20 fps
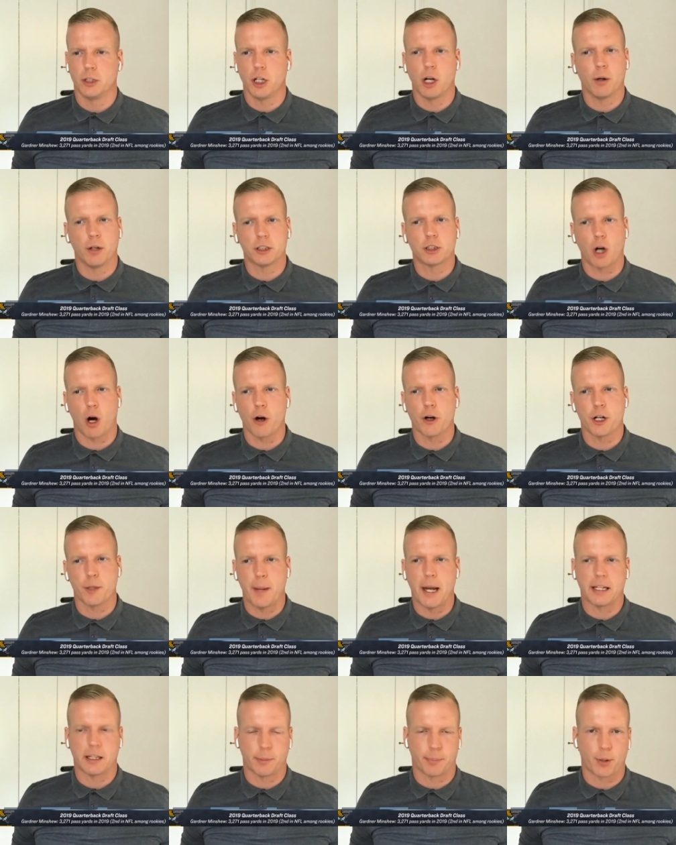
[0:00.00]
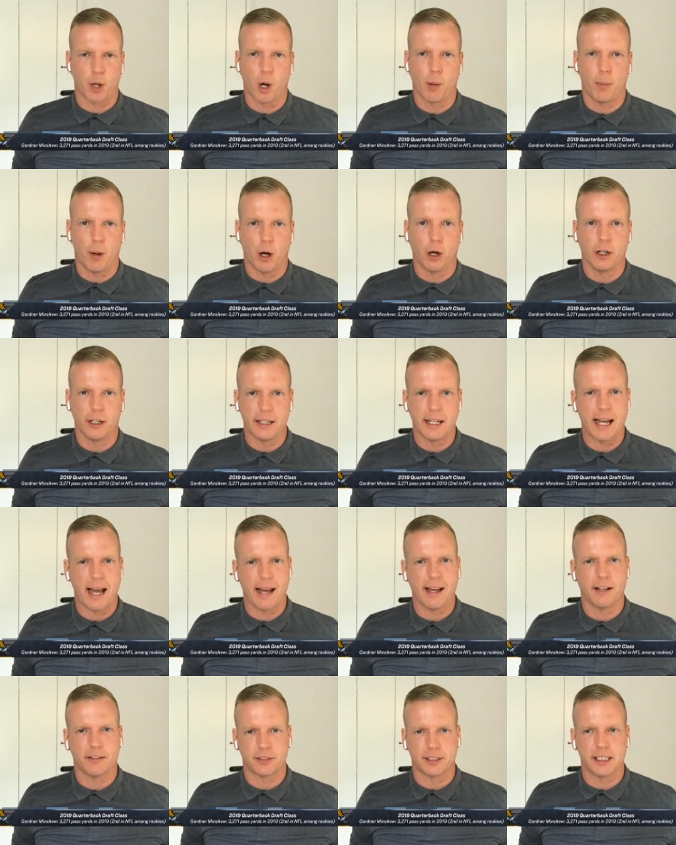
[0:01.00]
You know, it's hard to make the Pro Bowl in the
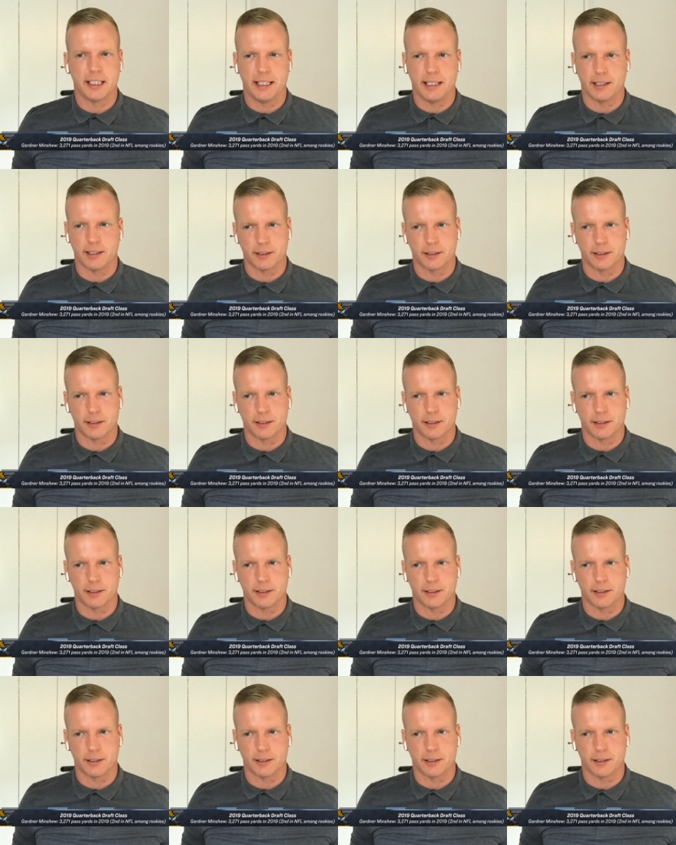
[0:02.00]
AFC